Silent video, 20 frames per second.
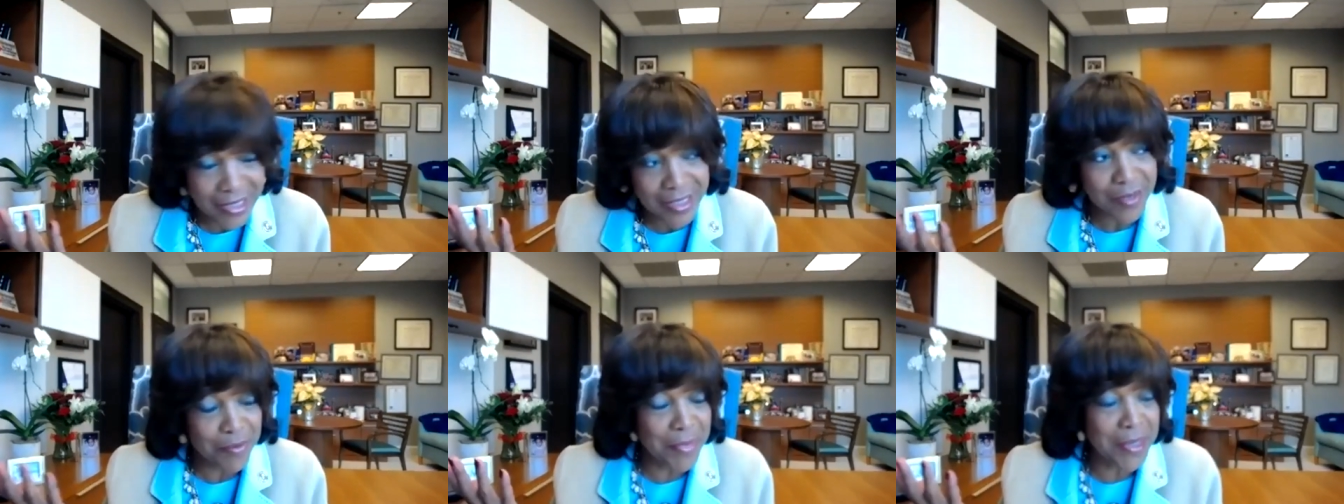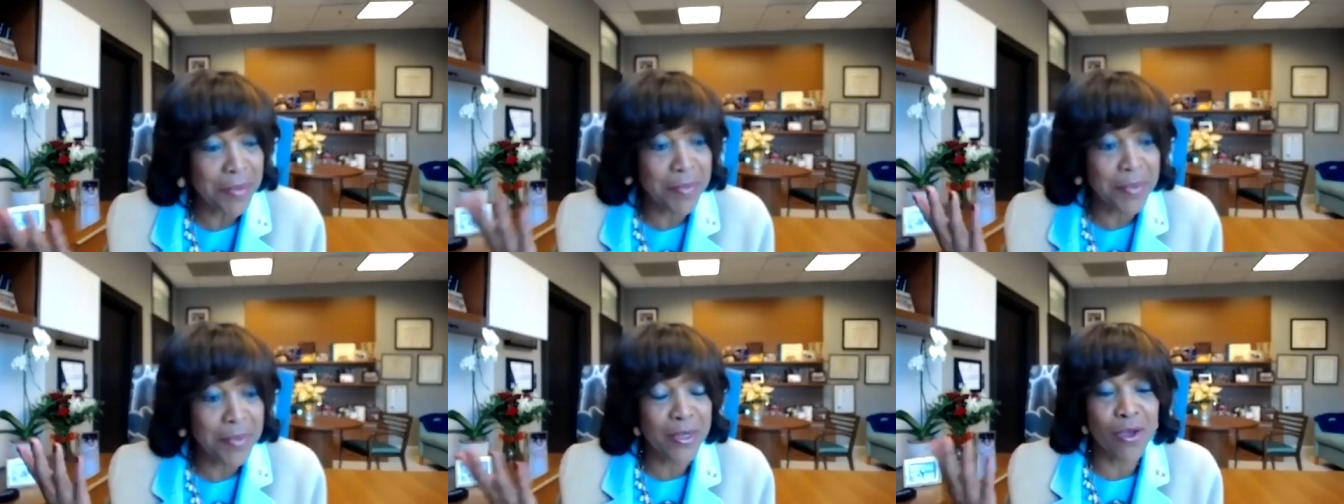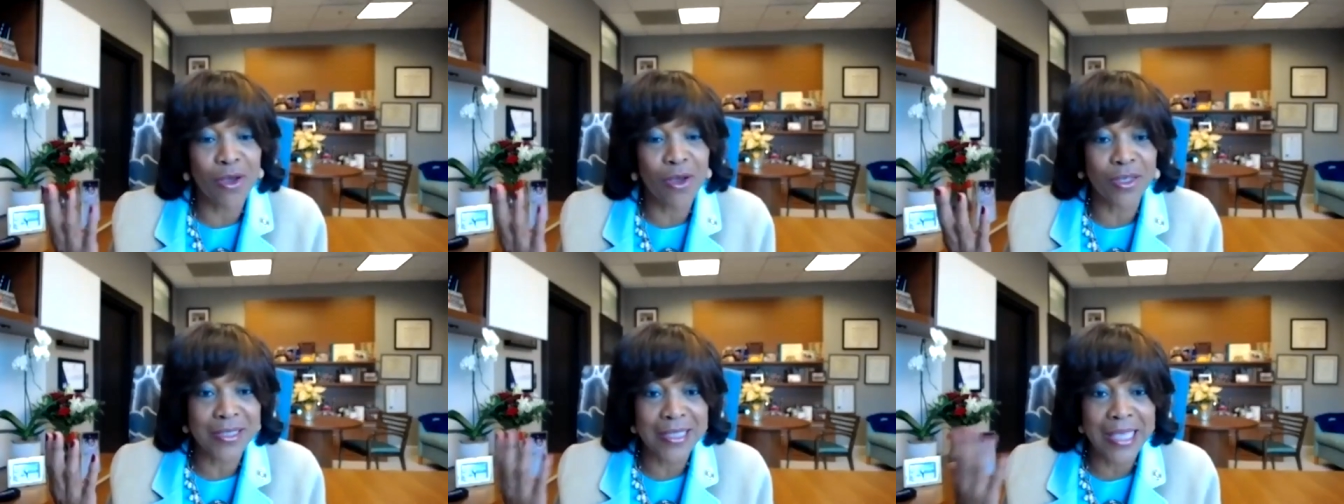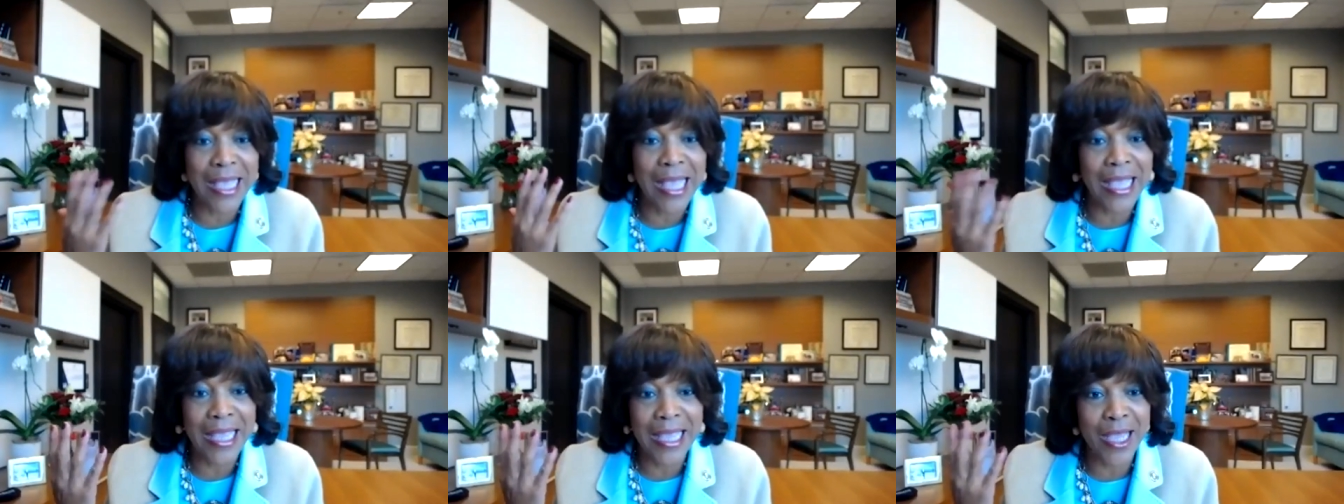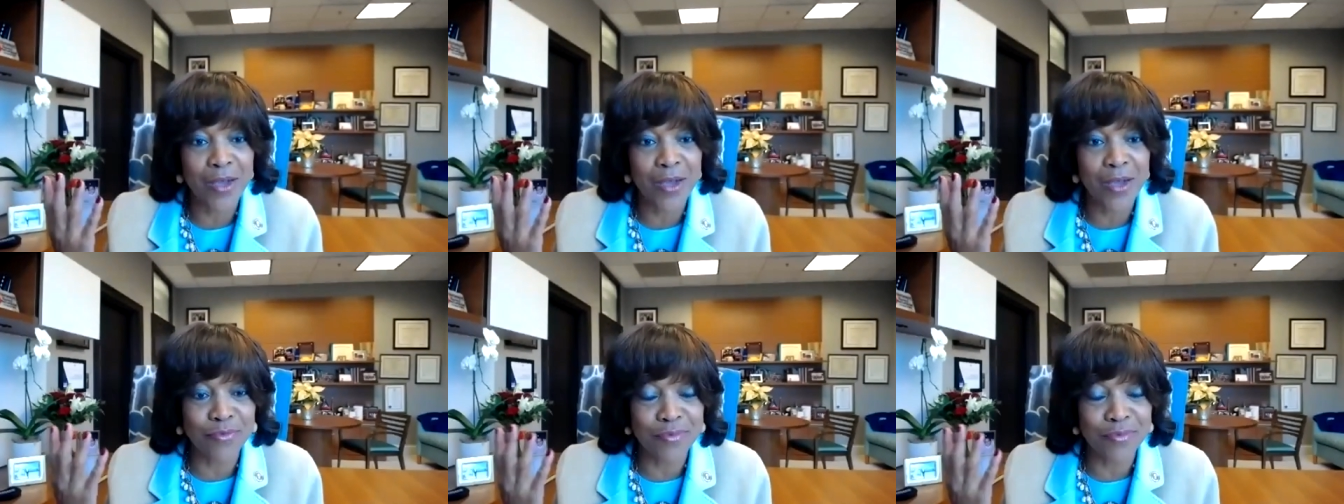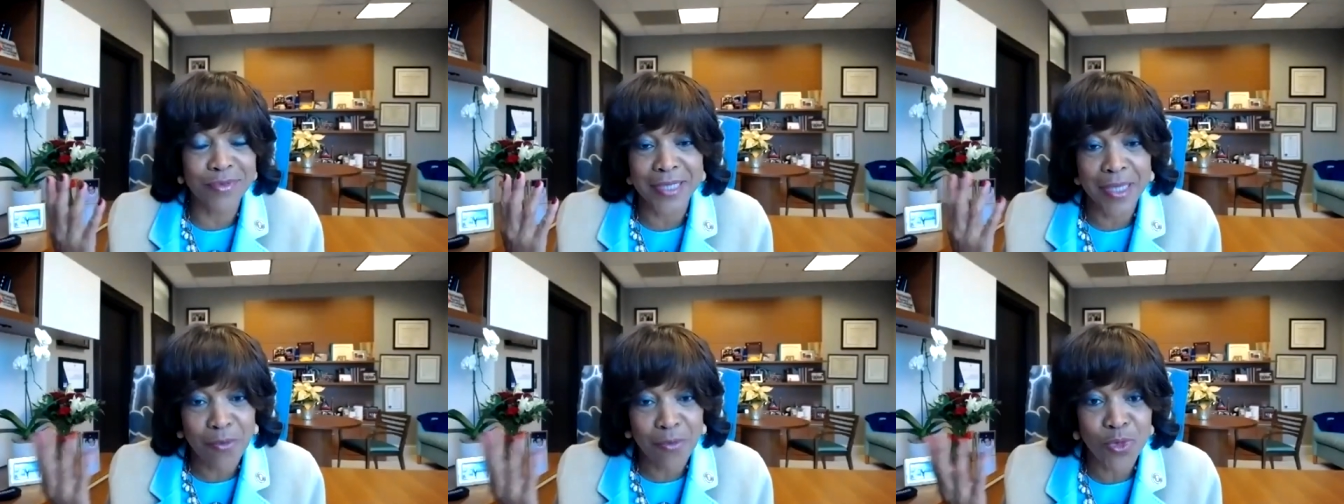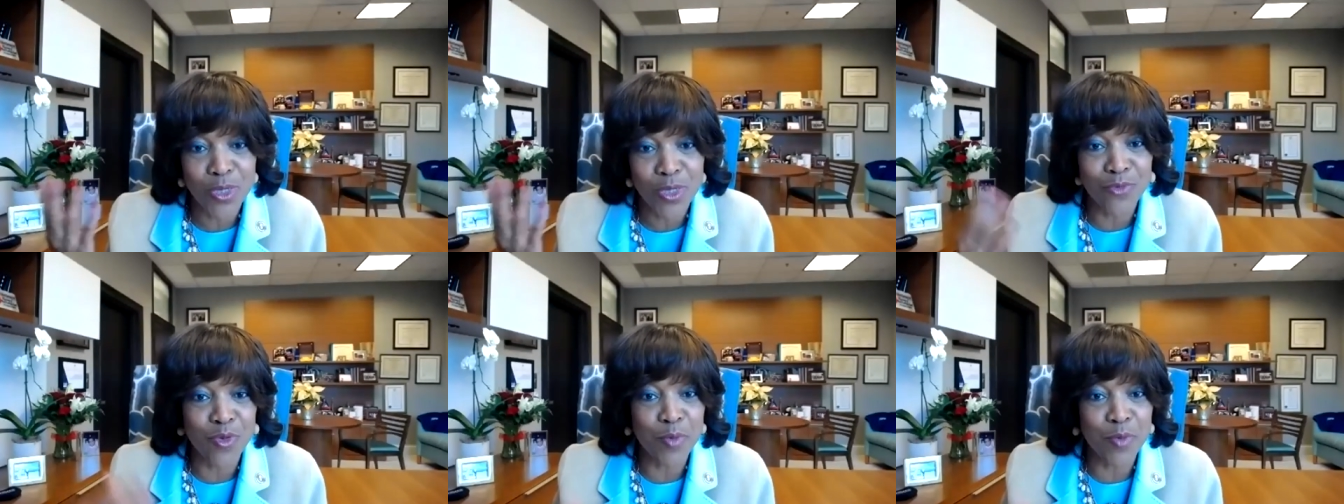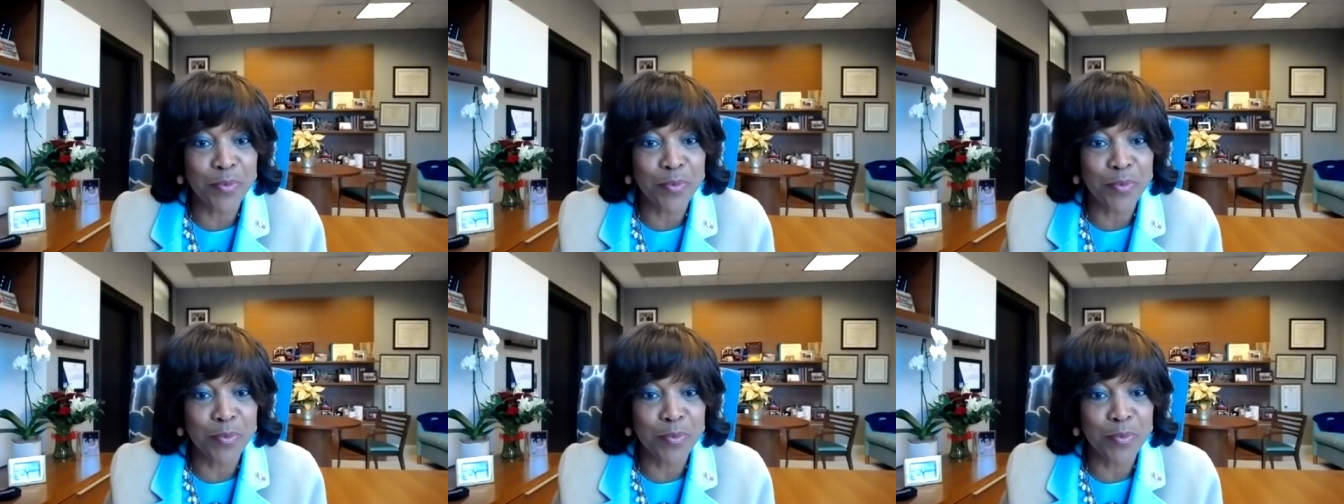Maybe because I have somewhat of a